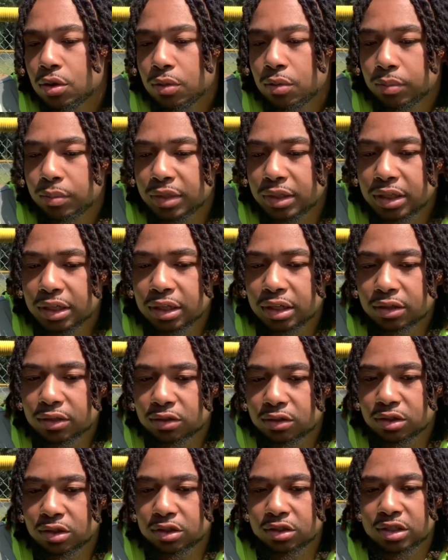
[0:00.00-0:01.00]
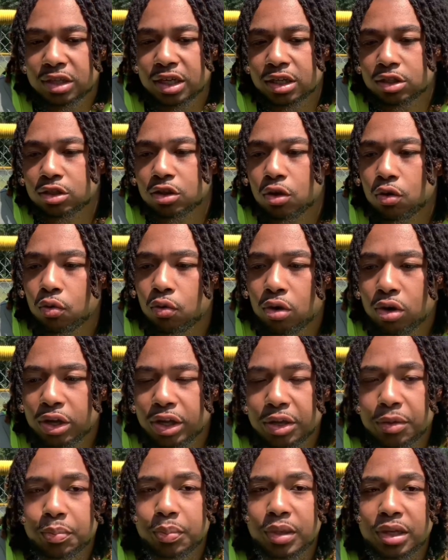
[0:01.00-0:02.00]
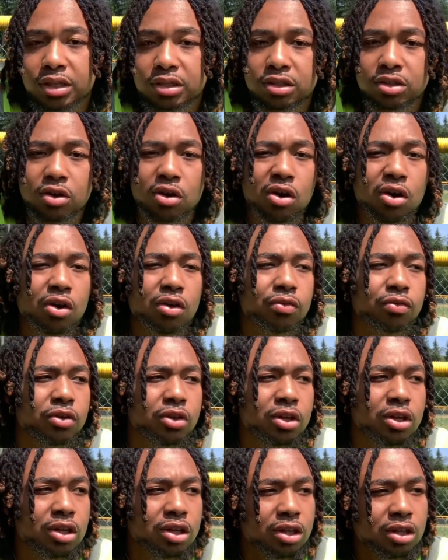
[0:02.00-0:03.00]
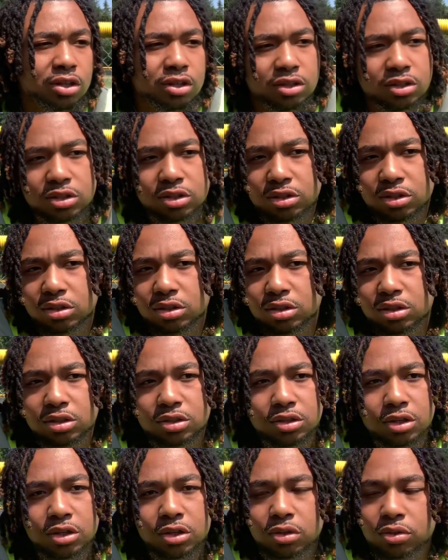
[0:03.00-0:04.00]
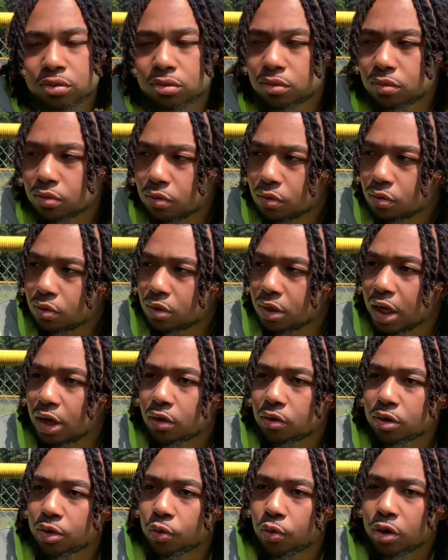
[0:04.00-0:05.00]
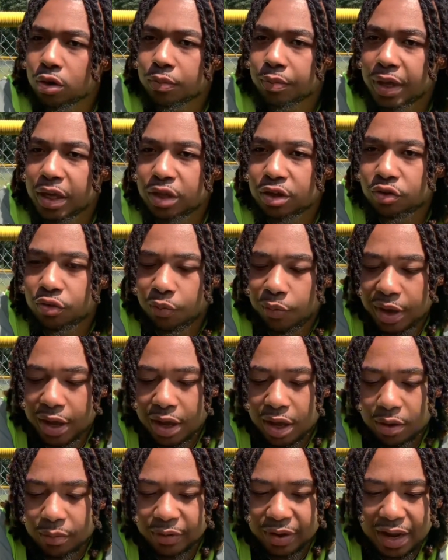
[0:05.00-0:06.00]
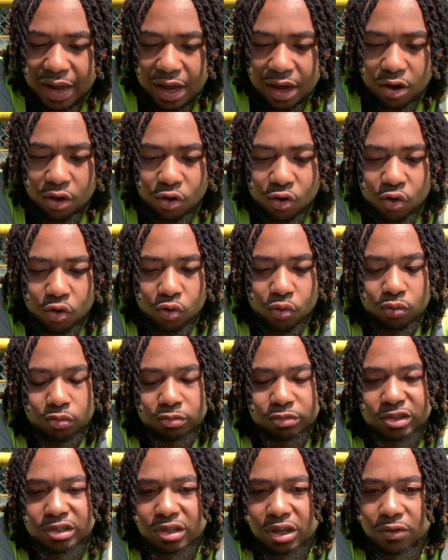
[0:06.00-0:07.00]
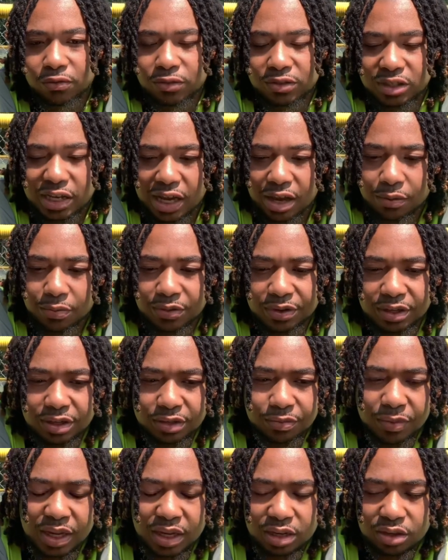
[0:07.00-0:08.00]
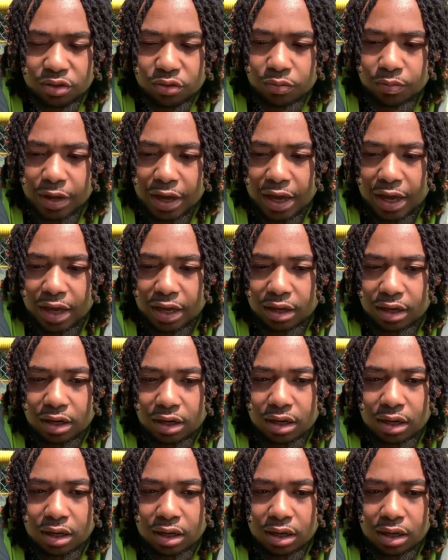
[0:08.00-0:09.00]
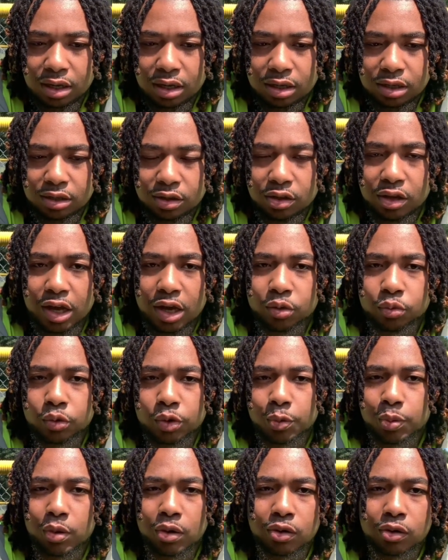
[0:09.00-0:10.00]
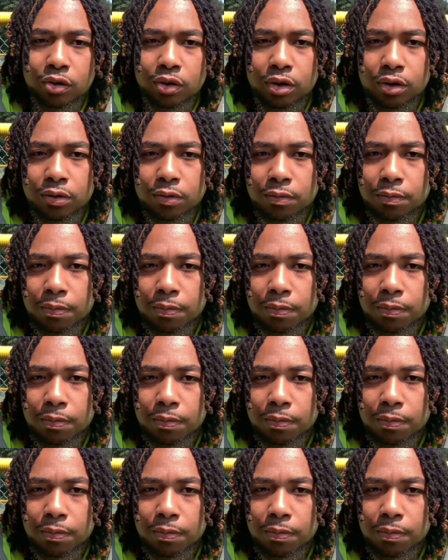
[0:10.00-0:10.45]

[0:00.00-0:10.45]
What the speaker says: because there's days you're gonna walk in pissed off. You know, not only work making you mad, but at home stuff is happening to making you mad. You got to reprogram.